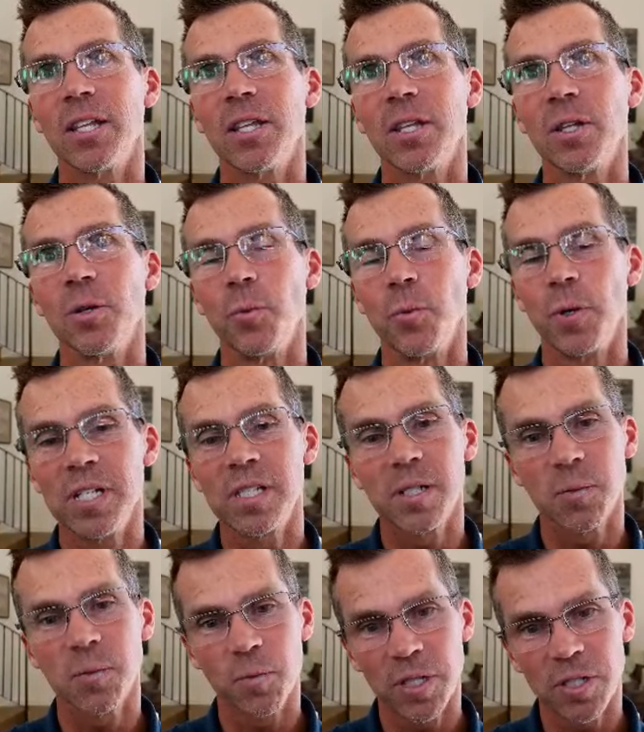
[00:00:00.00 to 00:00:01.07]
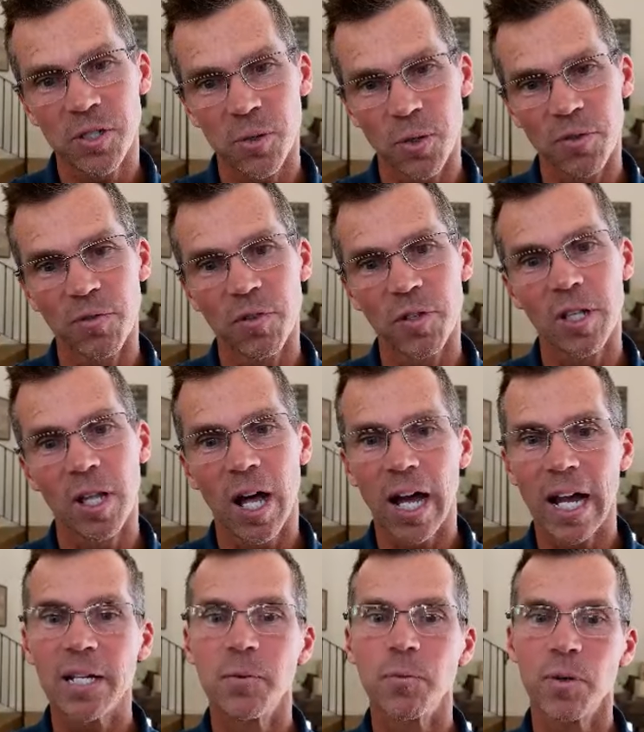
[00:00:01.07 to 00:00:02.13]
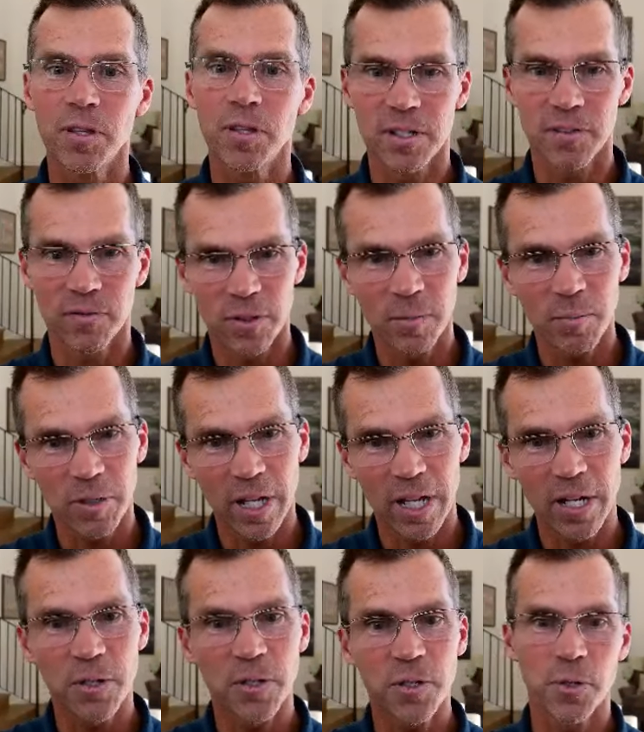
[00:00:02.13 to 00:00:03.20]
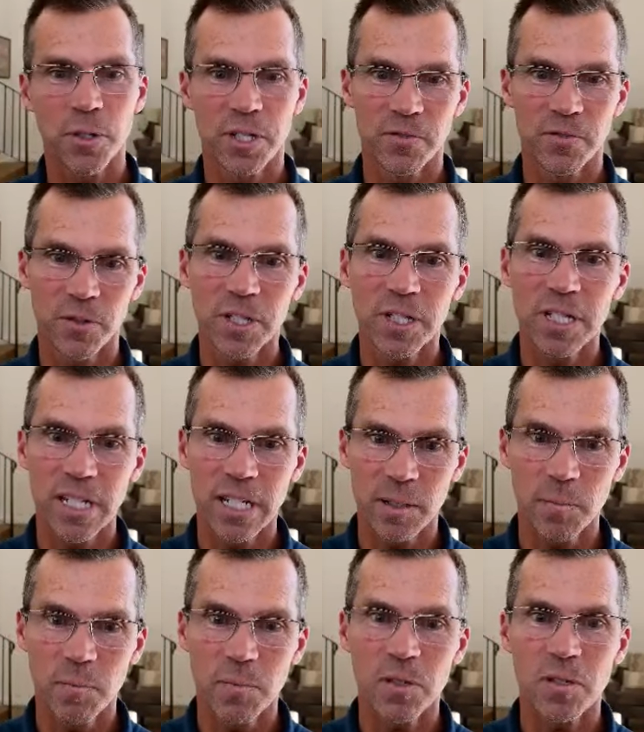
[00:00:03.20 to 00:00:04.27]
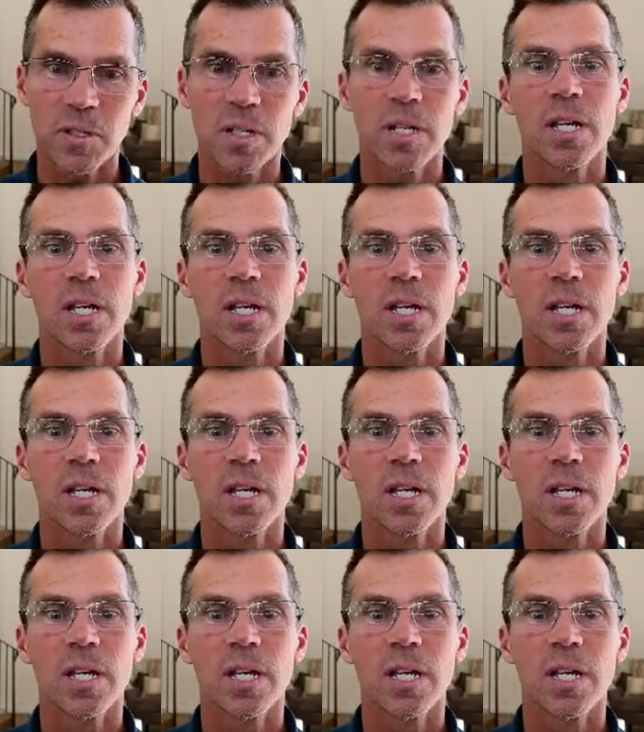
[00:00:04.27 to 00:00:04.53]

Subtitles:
the reason we sort of align with different players or different teams